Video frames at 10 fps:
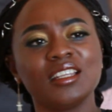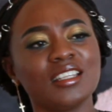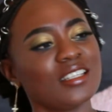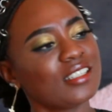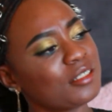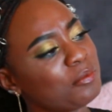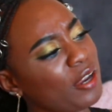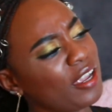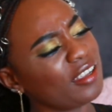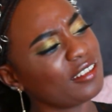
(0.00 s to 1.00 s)
this
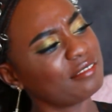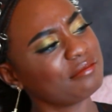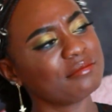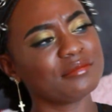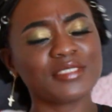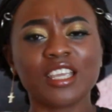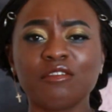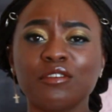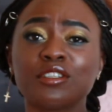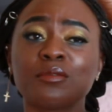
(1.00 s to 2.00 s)
spray,
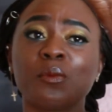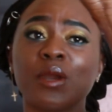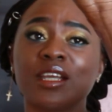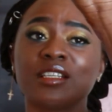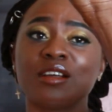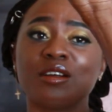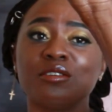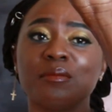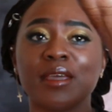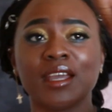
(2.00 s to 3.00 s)
if you spray it on
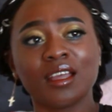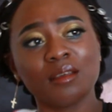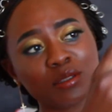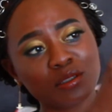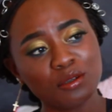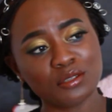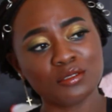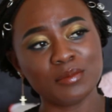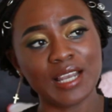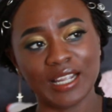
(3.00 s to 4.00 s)
your makeup, it's going
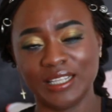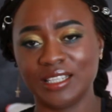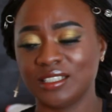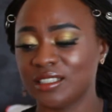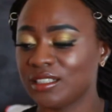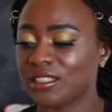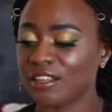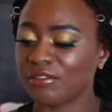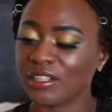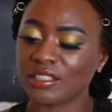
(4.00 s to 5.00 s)
to be like this. It's
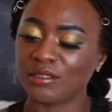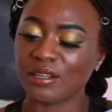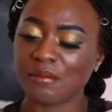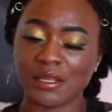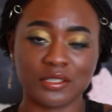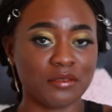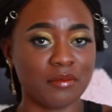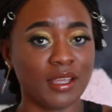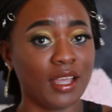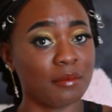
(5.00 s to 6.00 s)
definitely going to match your
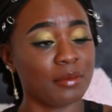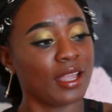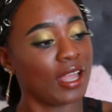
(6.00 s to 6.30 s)
makeup.